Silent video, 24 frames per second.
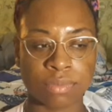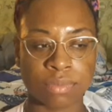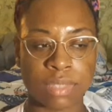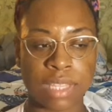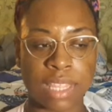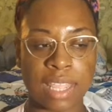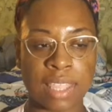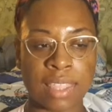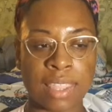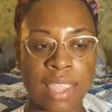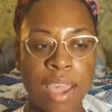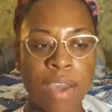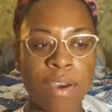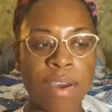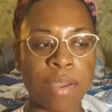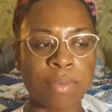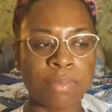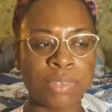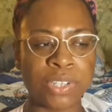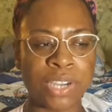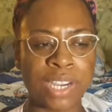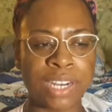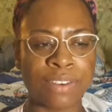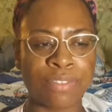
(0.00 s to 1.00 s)
now I'm
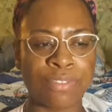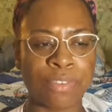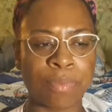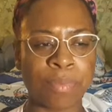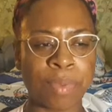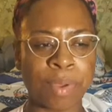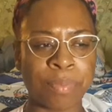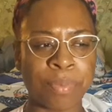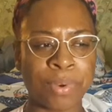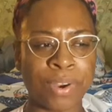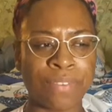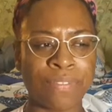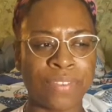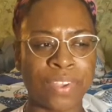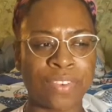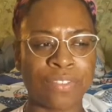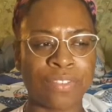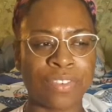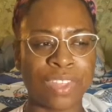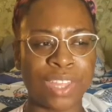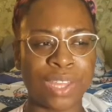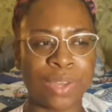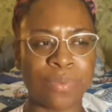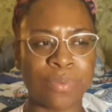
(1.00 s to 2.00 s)
trying to remember if it
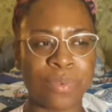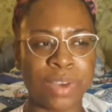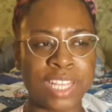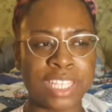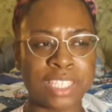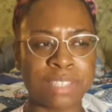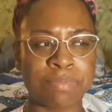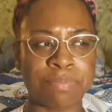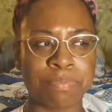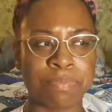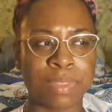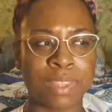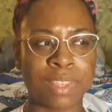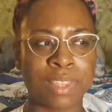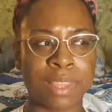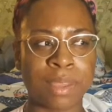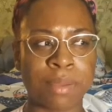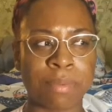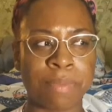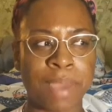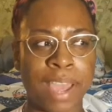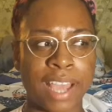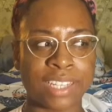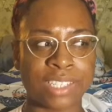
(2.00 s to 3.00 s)
really was the
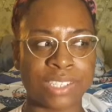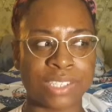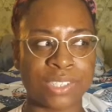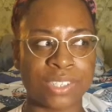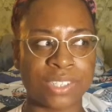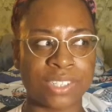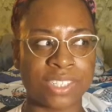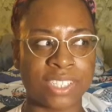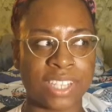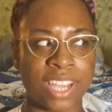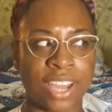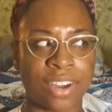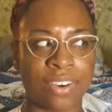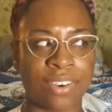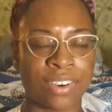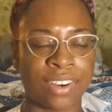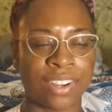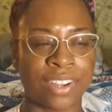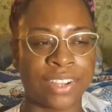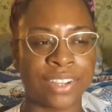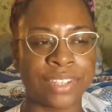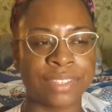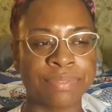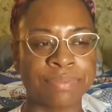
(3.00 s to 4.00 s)
passenger side or
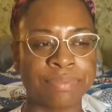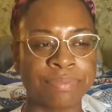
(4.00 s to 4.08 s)
not.